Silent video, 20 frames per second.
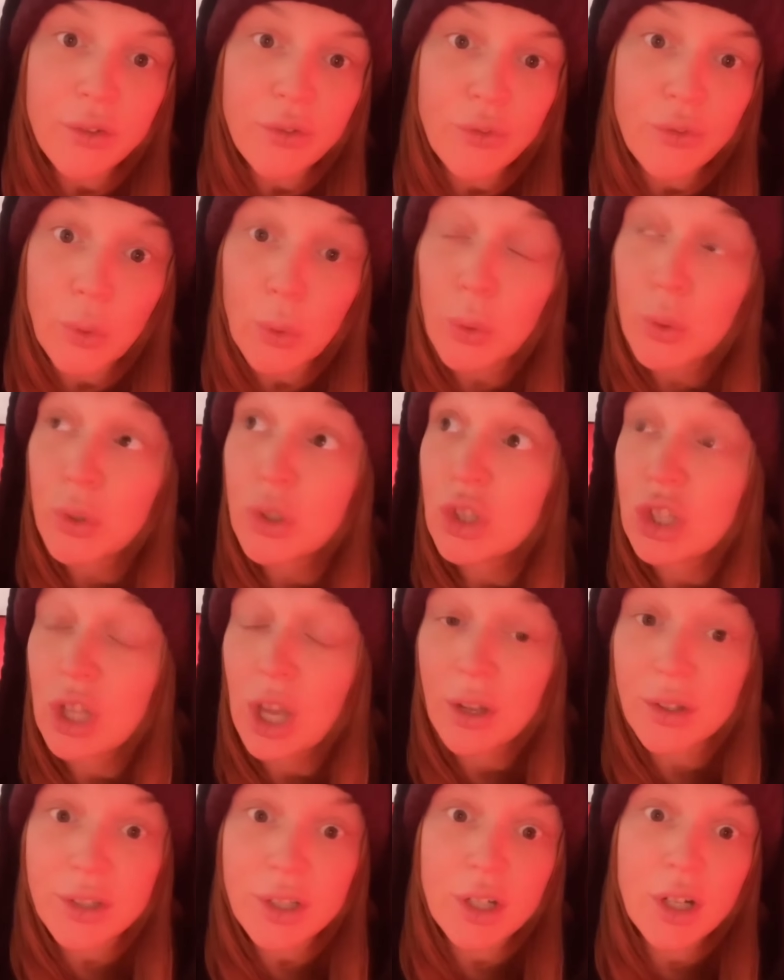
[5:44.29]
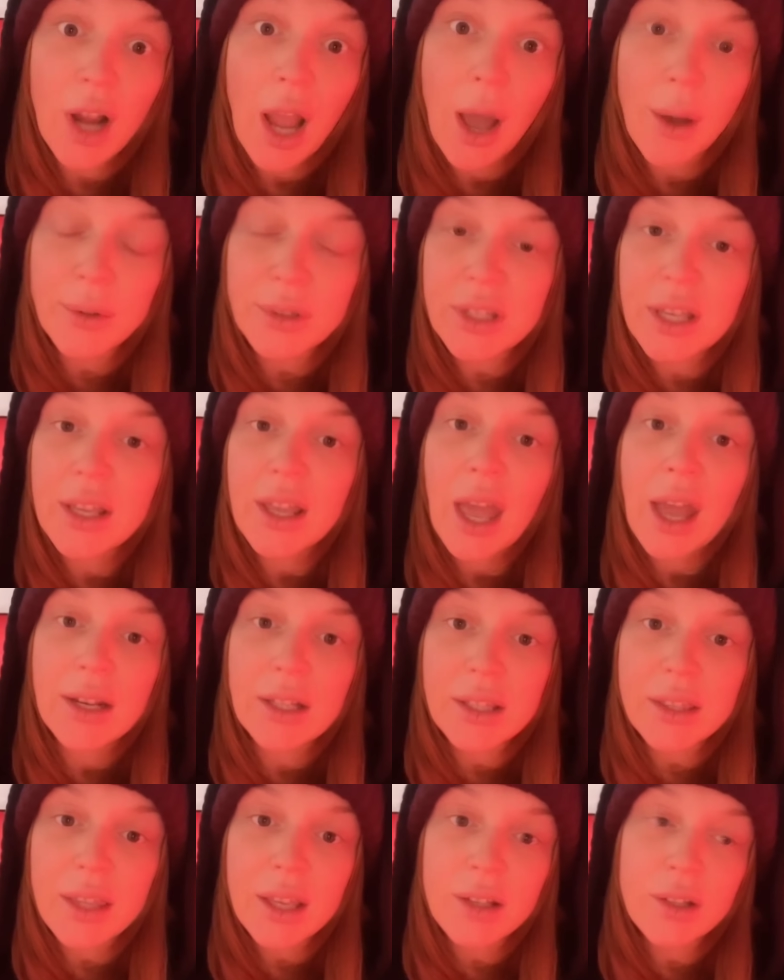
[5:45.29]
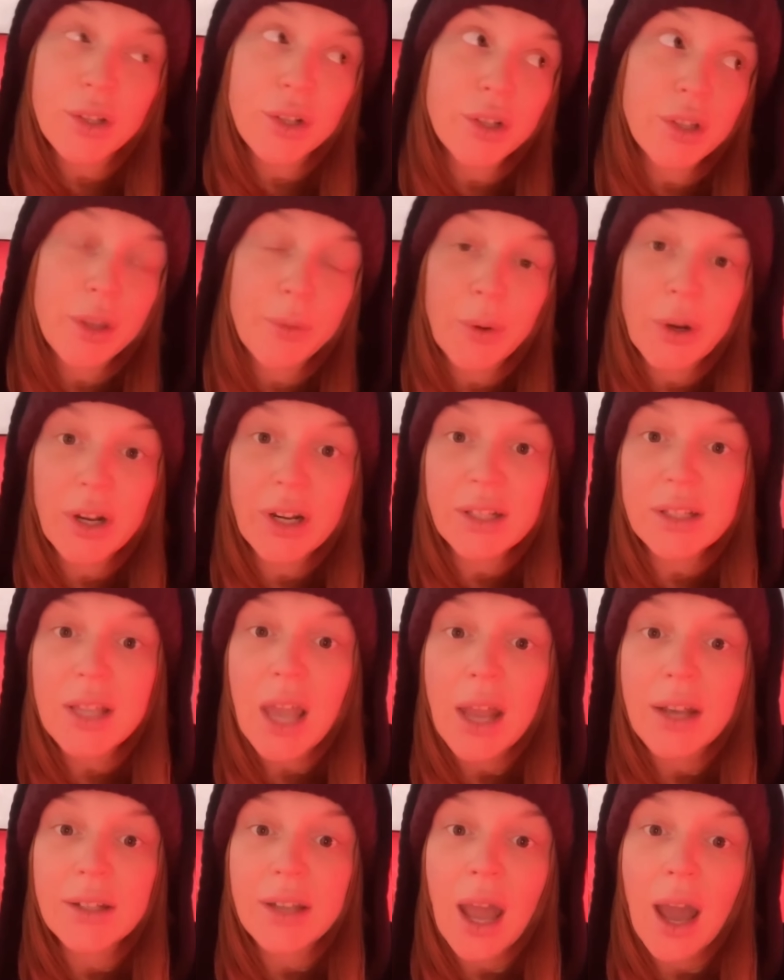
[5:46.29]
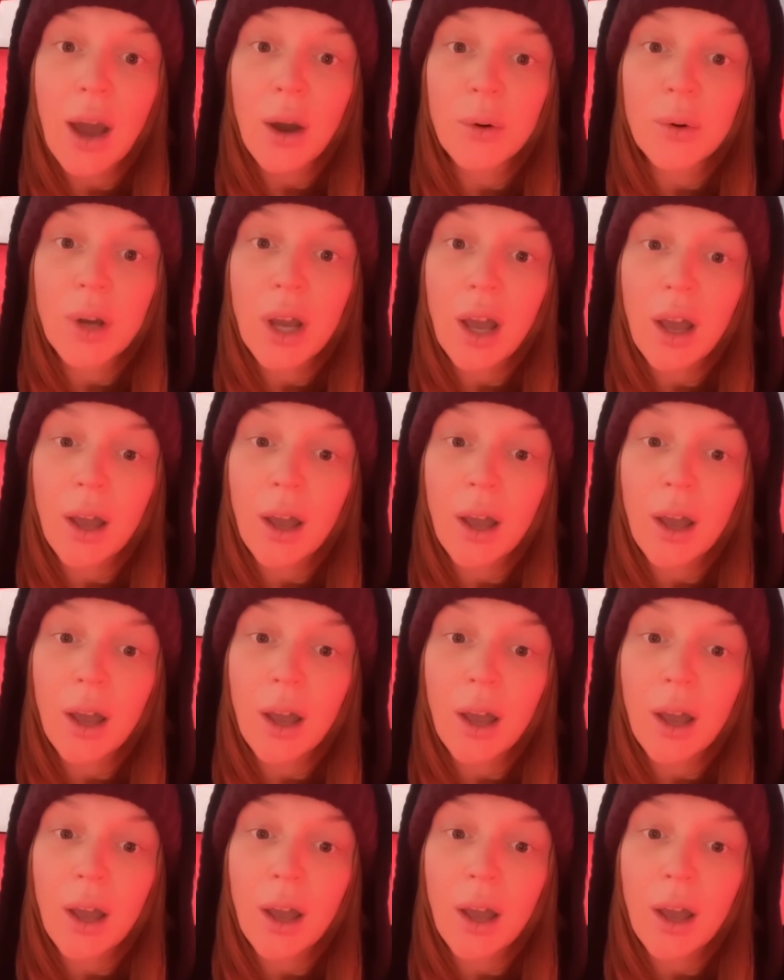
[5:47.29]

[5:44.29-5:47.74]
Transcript: food, shelter, housing, anything, clearly we're in a tent now,